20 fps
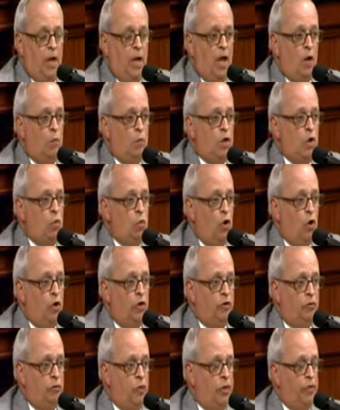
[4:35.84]
And we
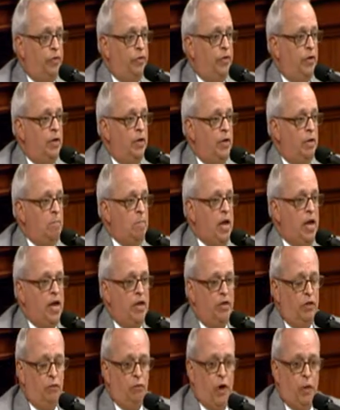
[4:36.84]
worked with
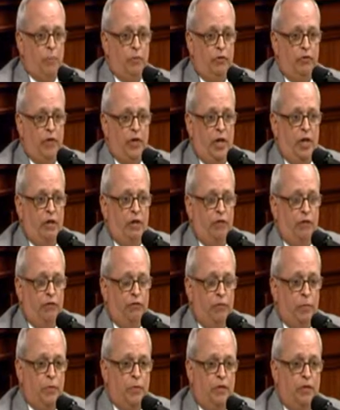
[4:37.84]
many of the representatives
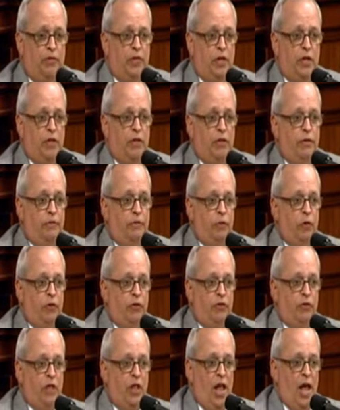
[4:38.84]
from the city of the
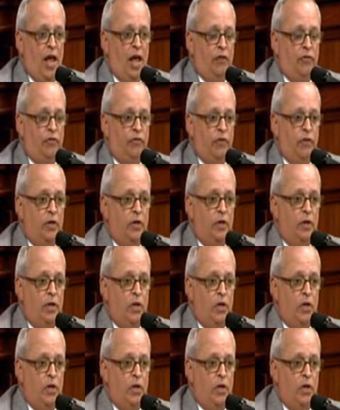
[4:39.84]
first class